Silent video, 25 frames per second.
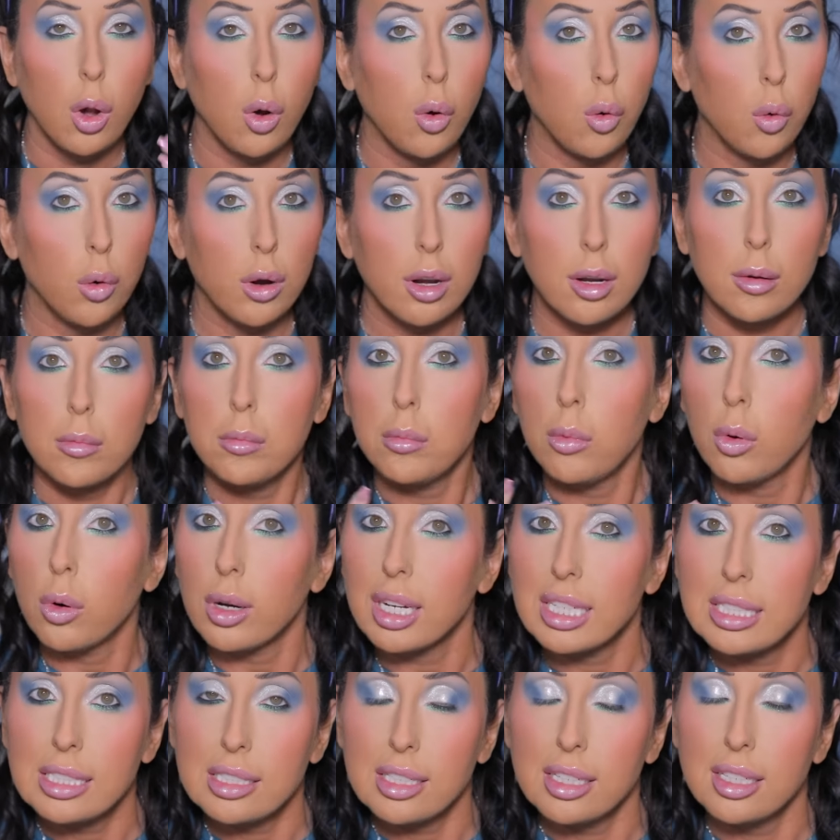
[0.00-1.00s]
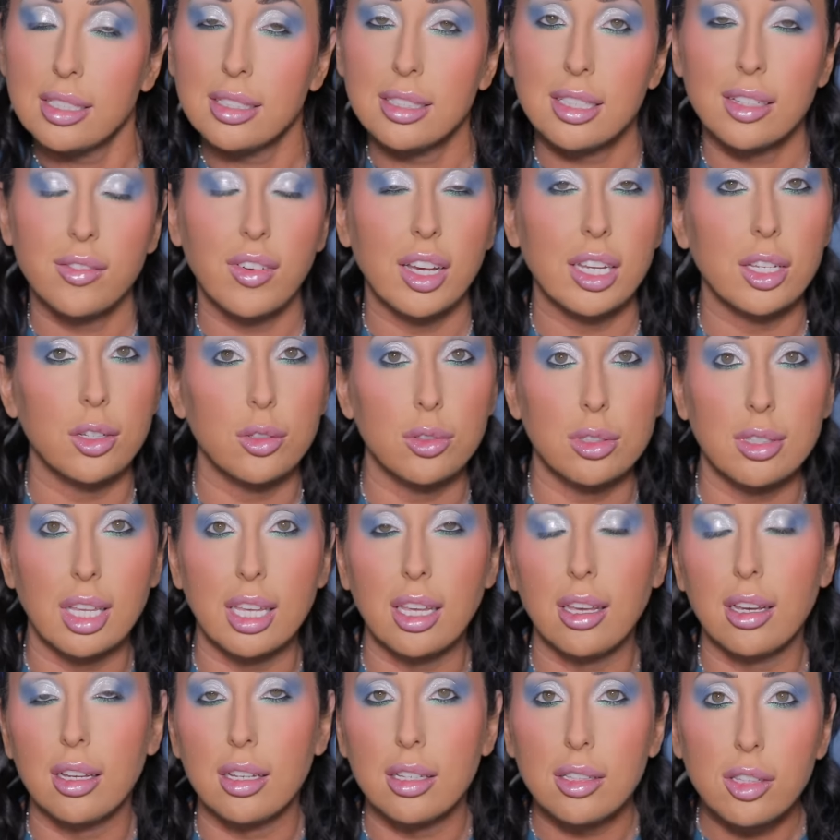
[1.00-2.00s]
or more intense if I use
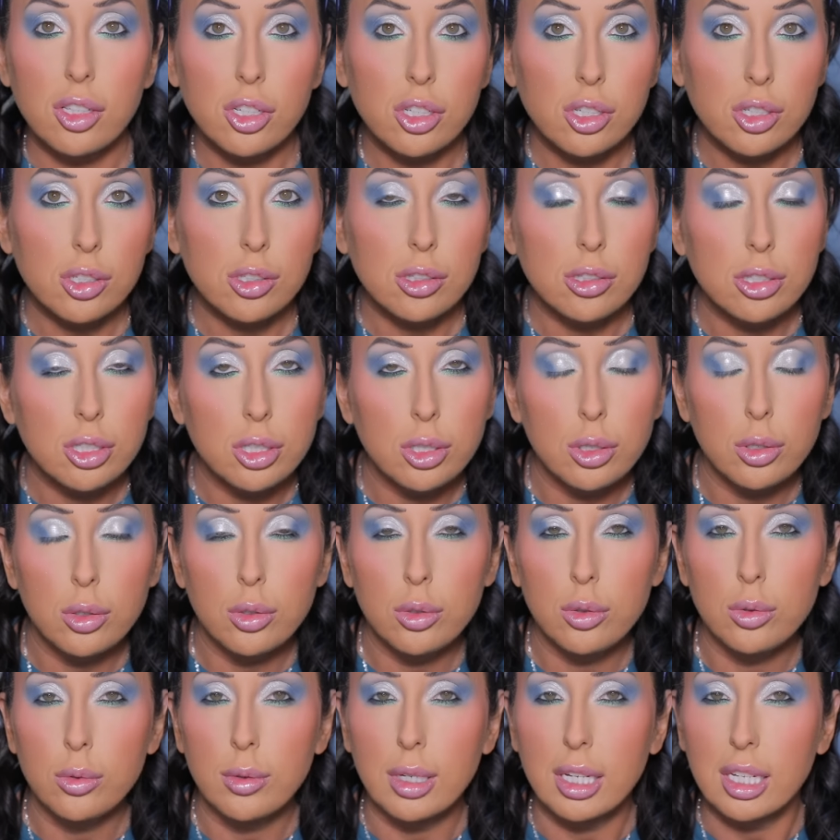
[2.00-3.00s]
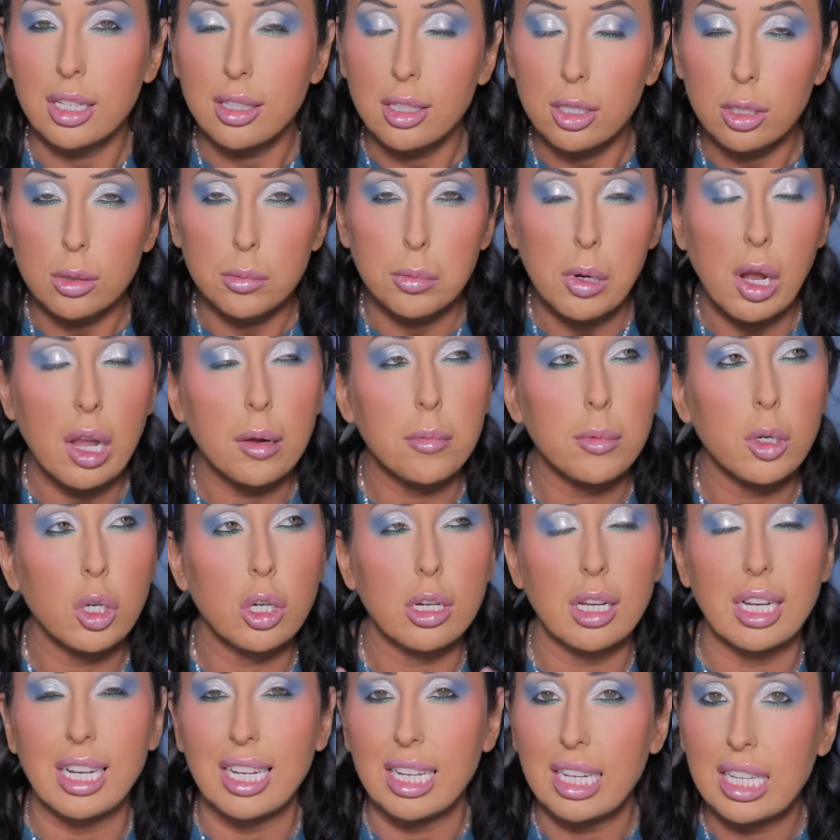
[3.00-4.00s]
like a glitter glue, a glitter primer,
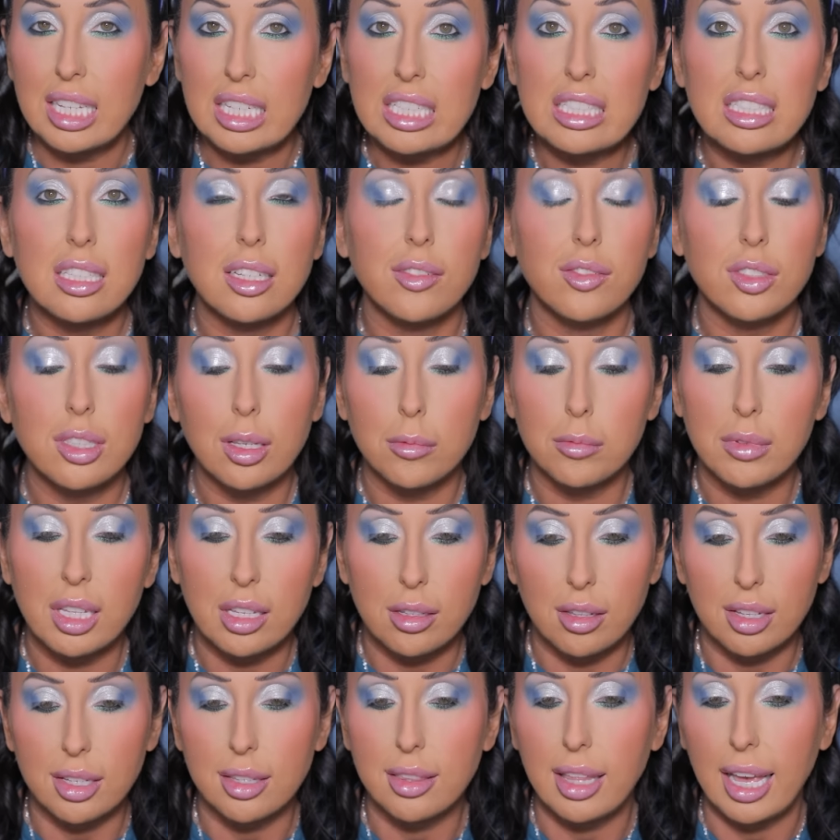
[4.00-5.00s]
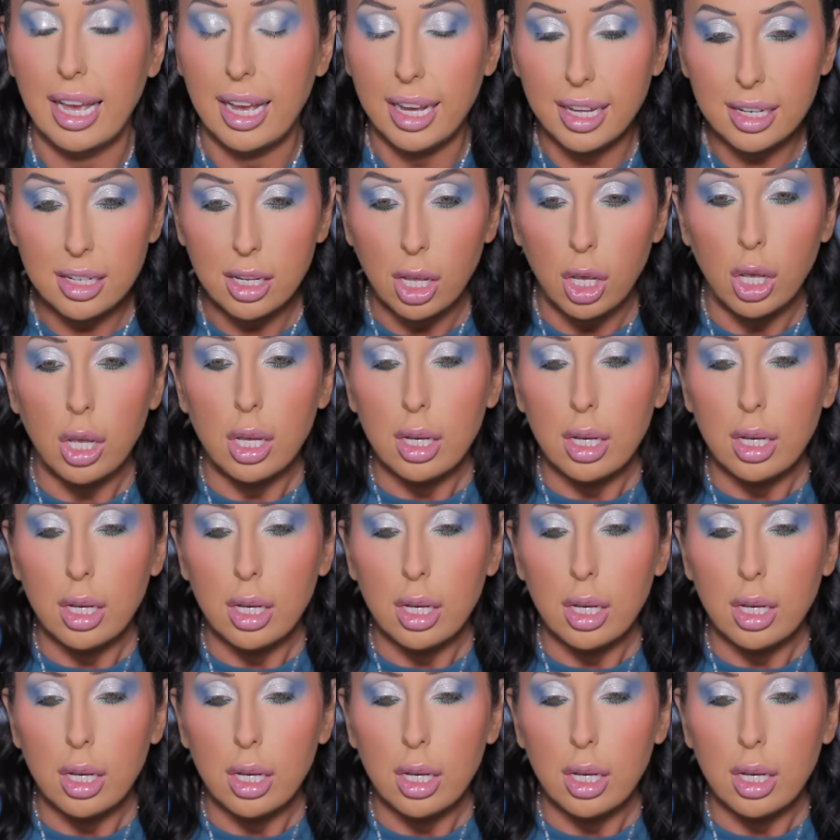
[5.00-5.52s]
an adhesive, something like that.